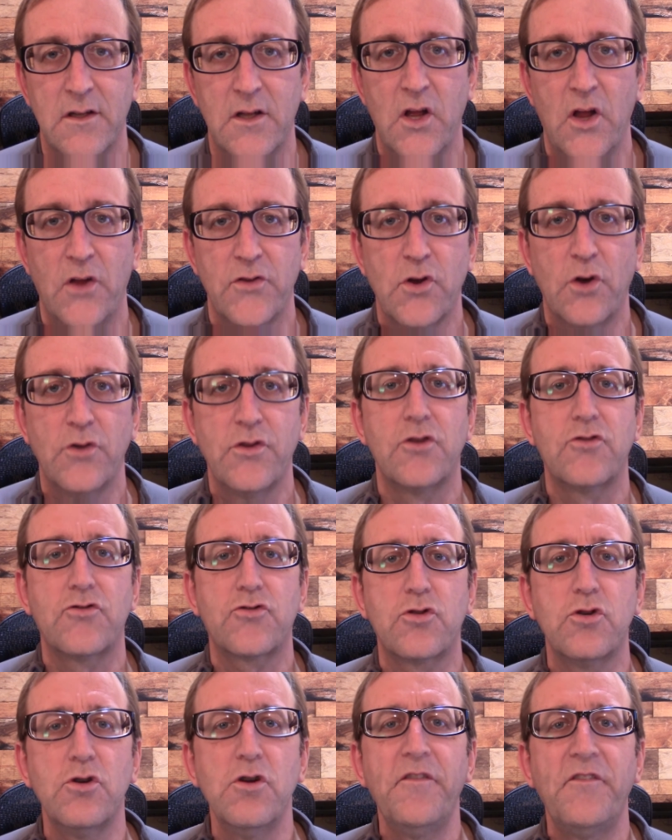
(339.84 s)
So the
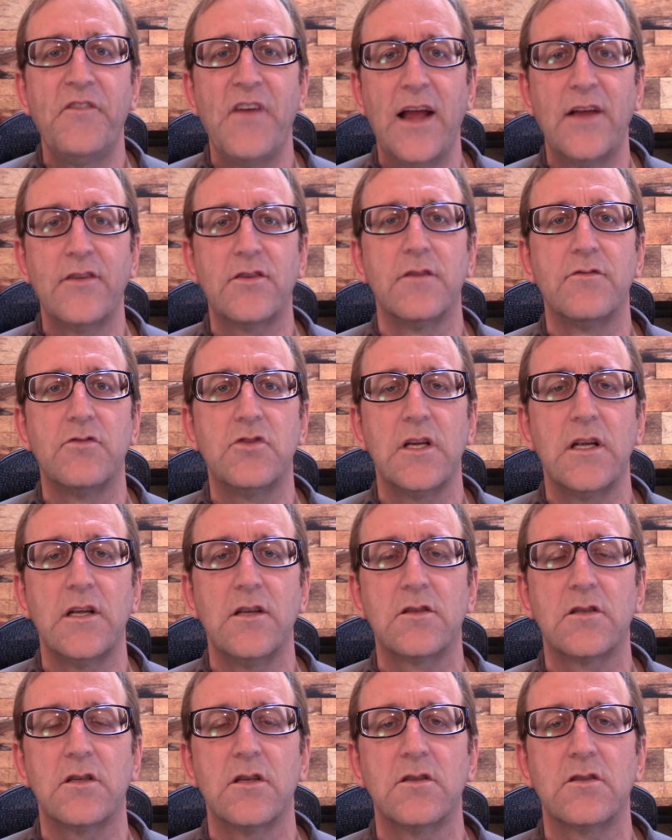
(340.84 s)
true face of
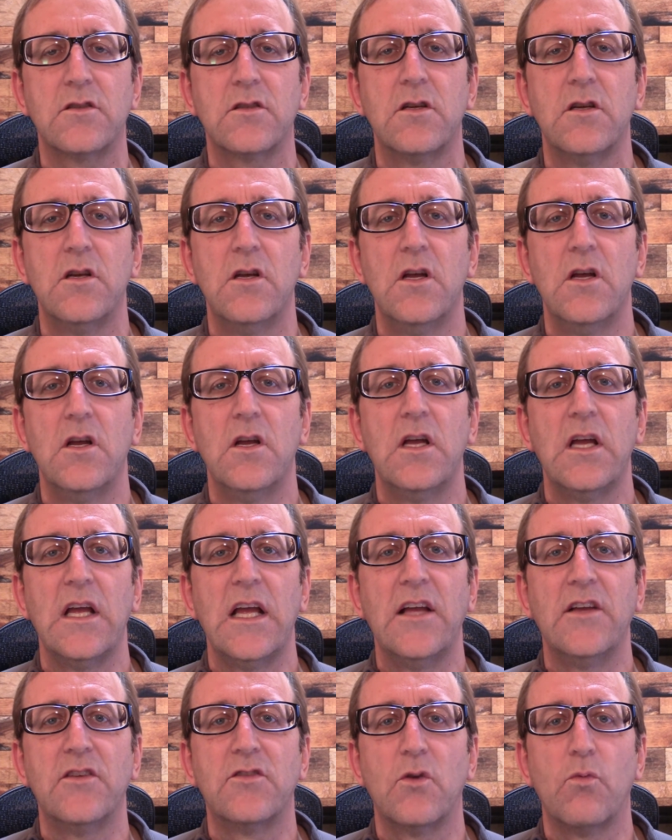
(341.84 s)
Jesus
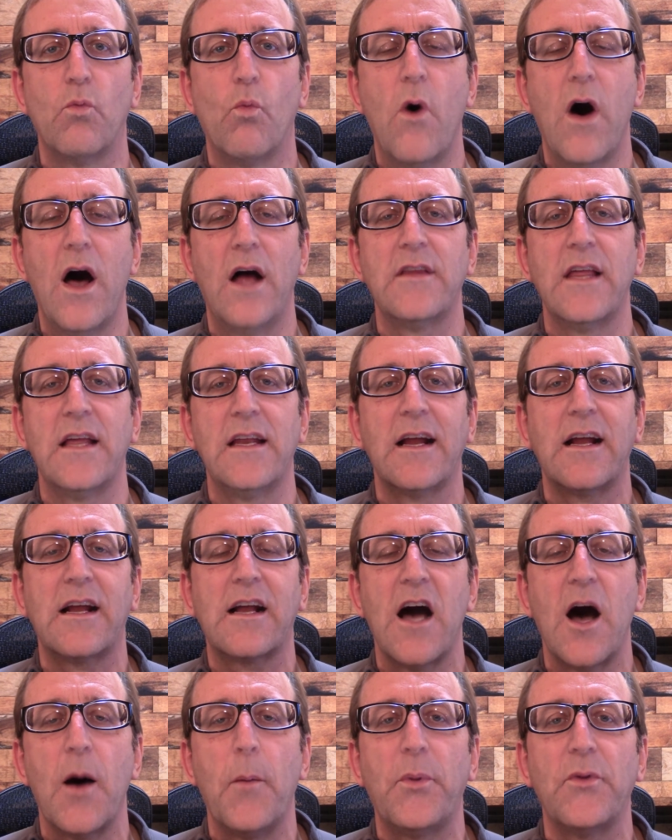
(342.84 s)
is one that
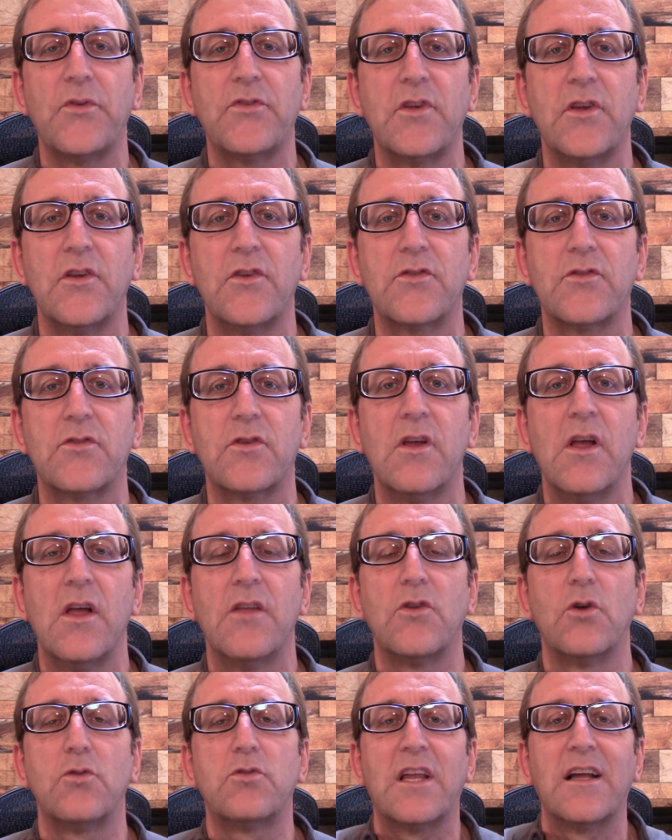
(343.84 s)
encompasses
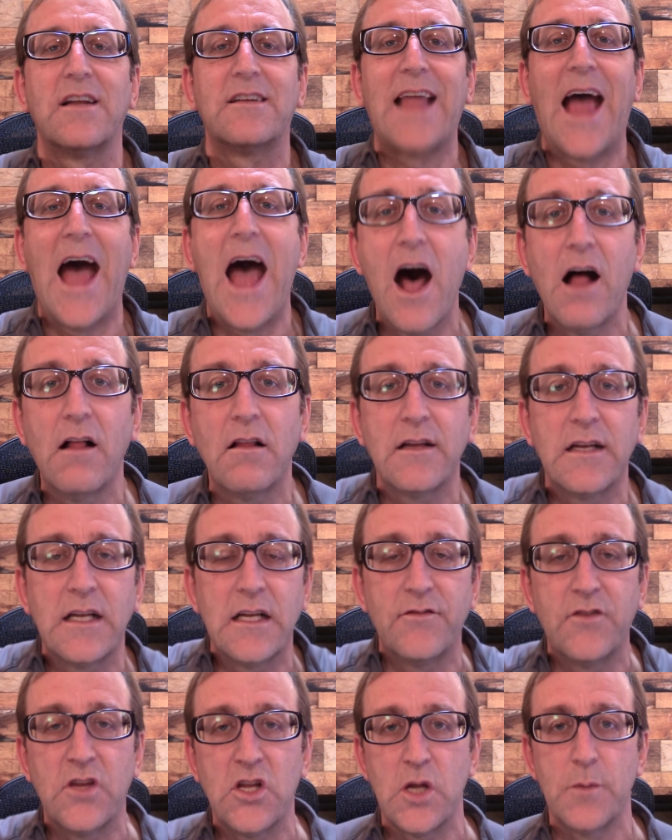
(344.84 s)
the totality
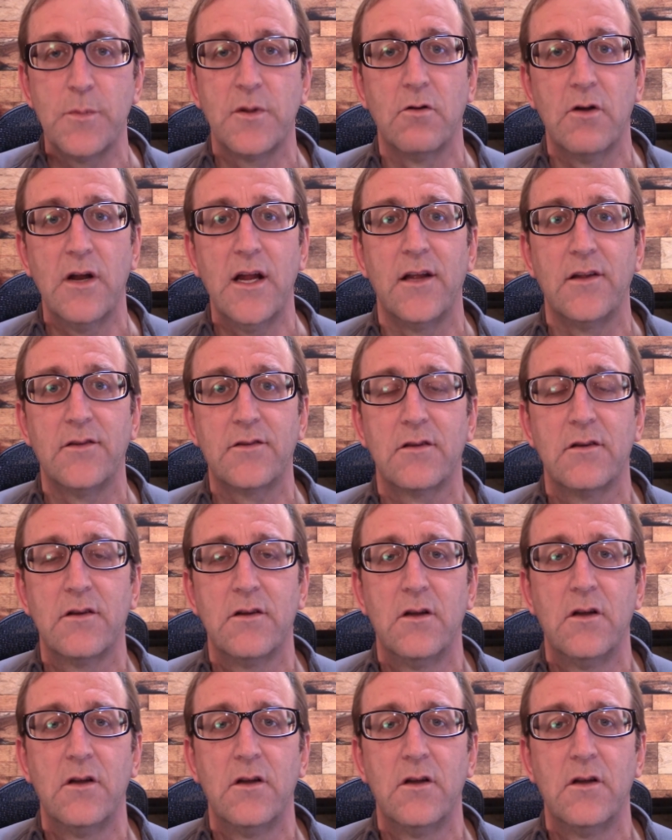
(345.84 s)
of the human race.